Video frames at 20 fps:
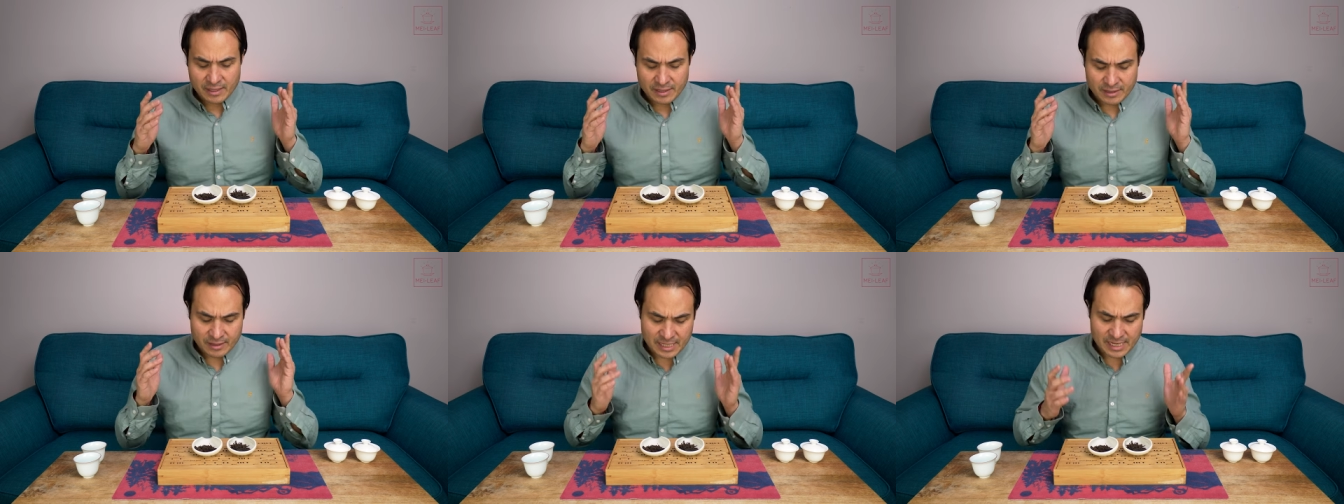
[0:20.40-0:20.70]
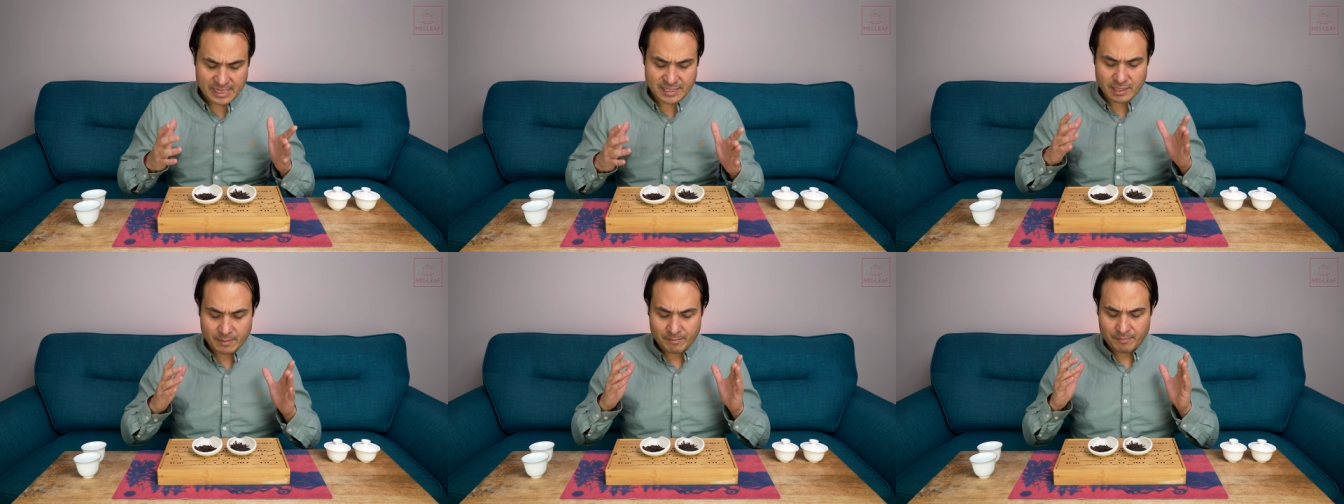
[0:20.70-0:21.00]

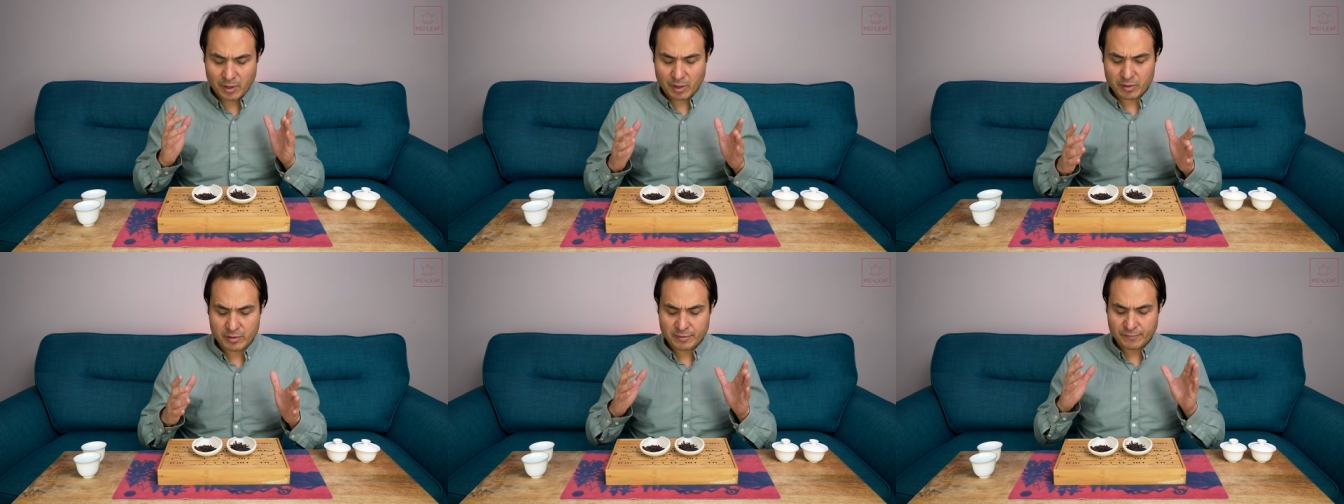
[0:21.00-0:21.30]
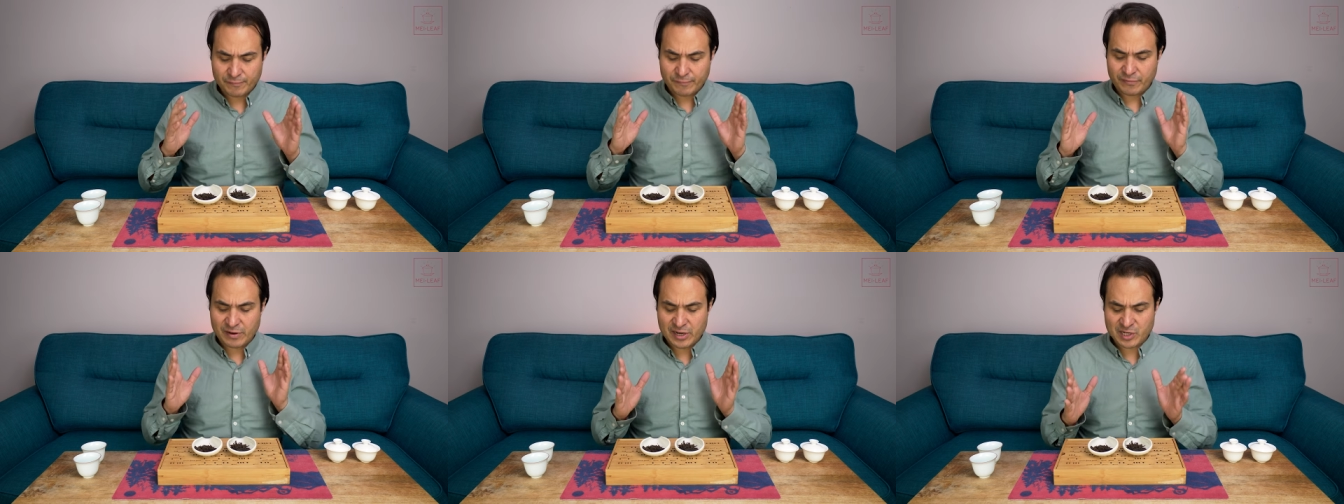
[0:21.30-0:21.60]
These are both
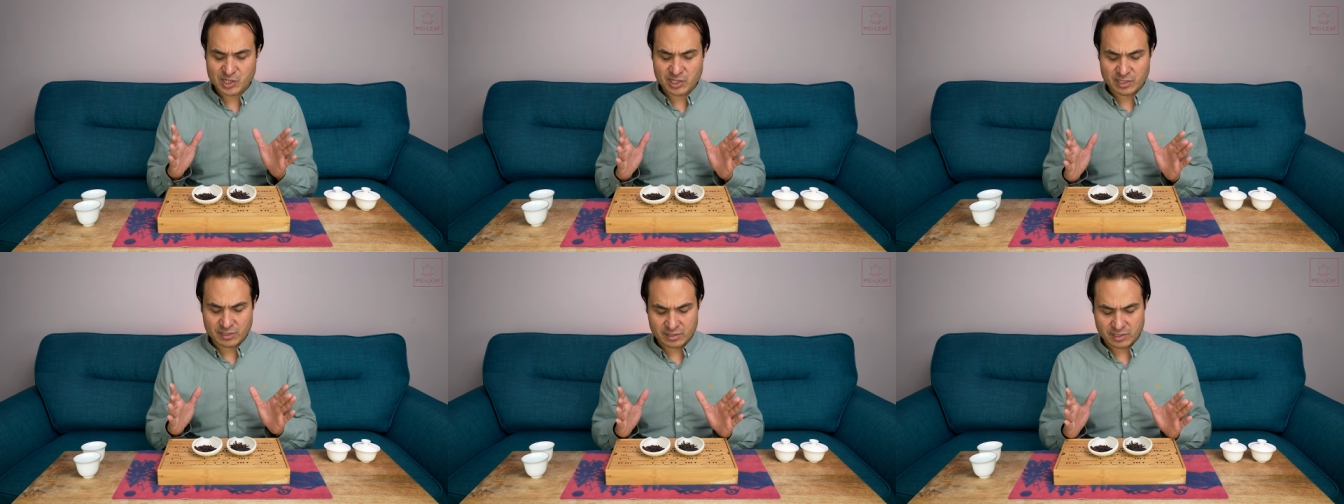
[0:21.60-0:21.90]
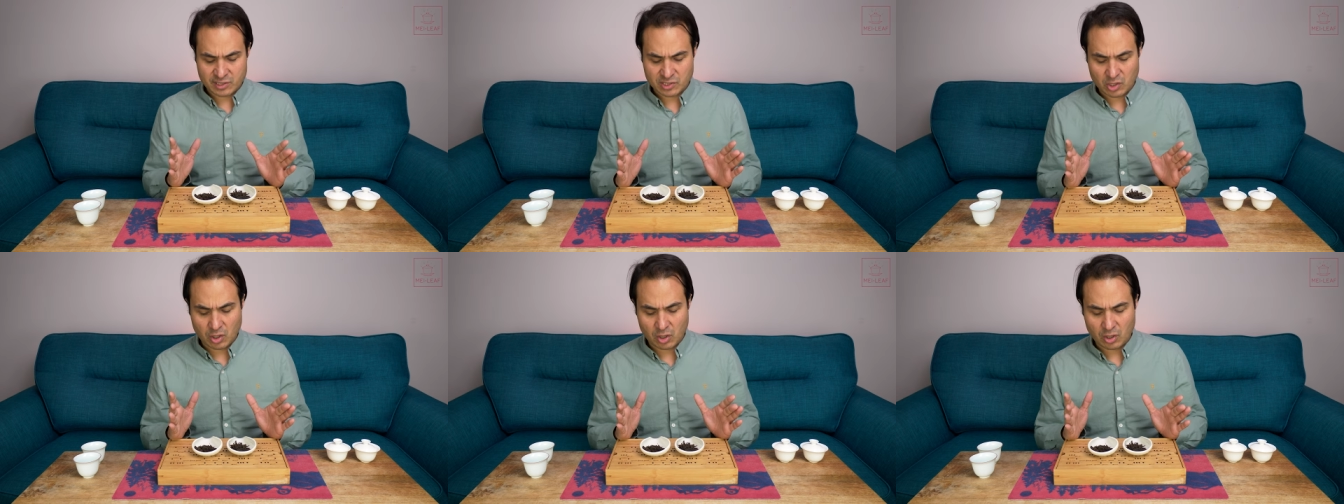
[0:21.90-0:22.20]
fresh in
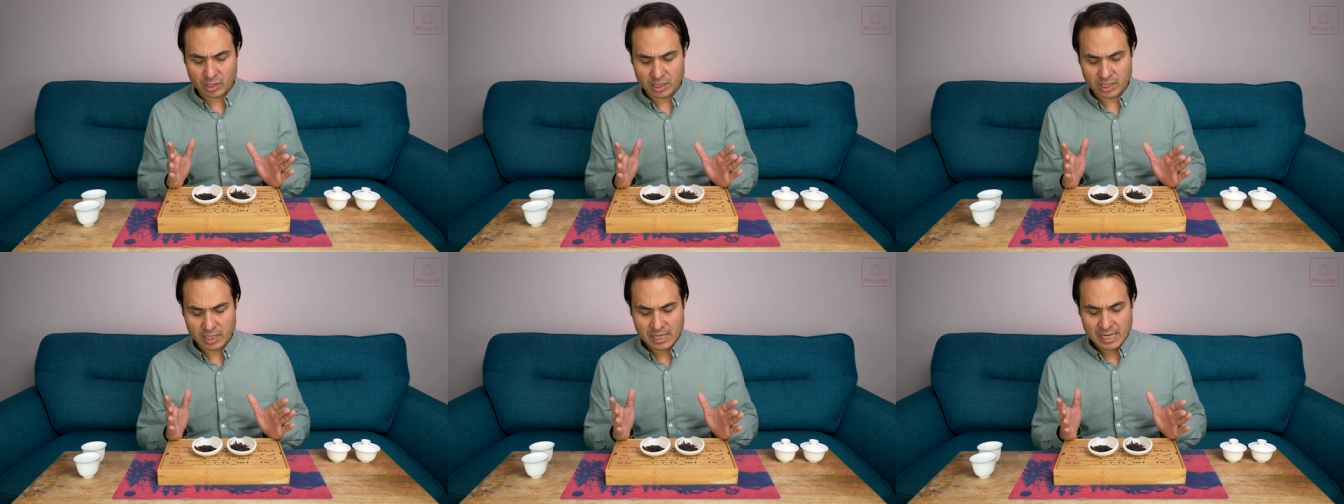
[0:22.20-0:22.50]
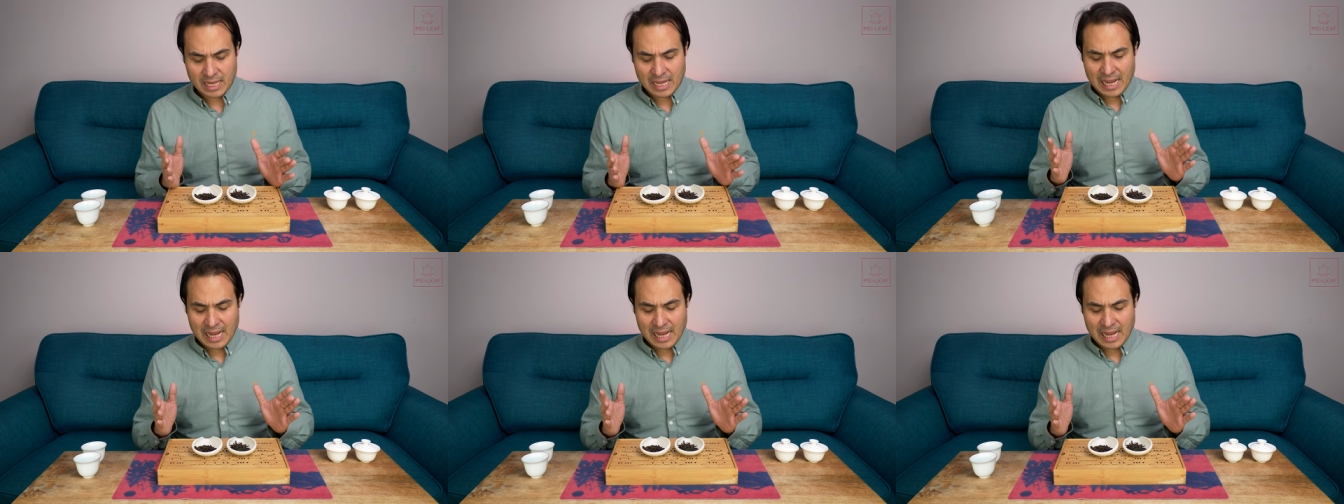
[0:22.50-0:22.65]
stock